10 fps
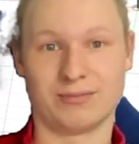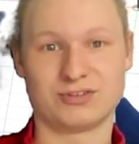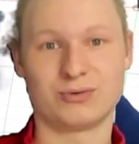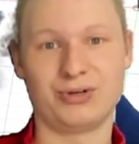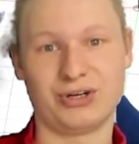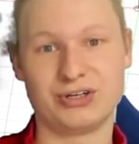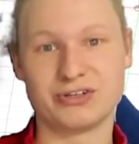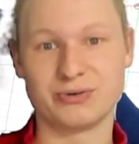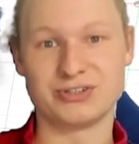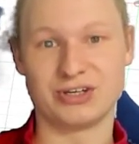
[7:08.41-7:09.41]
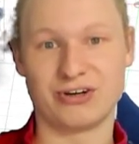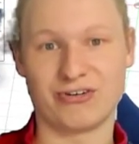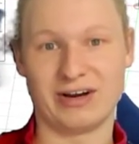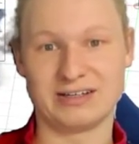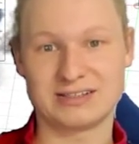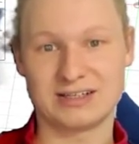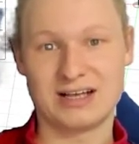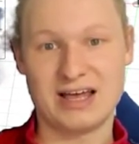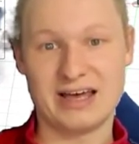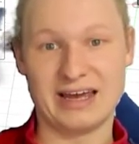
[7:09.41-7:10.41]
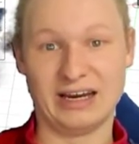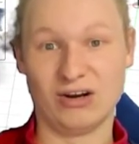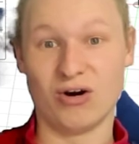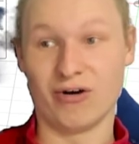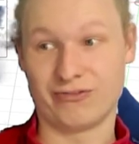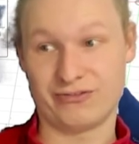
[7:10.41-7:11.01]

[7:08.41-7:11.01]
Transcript: So what you can do is you can create a loft.